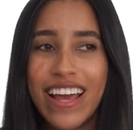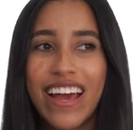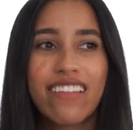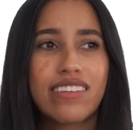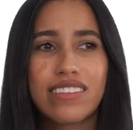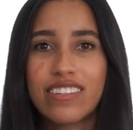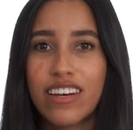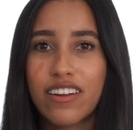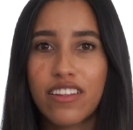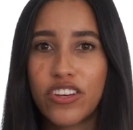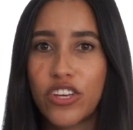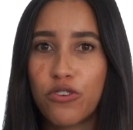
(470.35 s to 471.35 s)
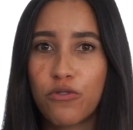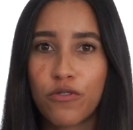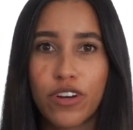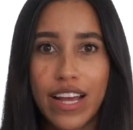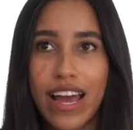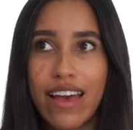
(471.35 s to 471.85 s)
and then suddenly you
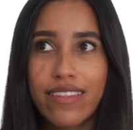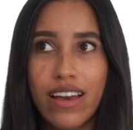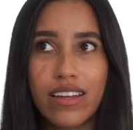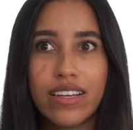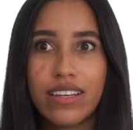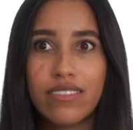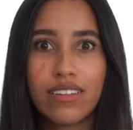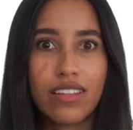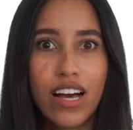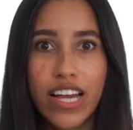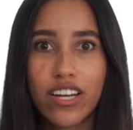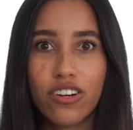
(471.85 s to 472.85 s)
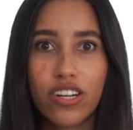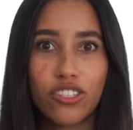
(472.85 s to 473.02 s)
forget that he's a liar,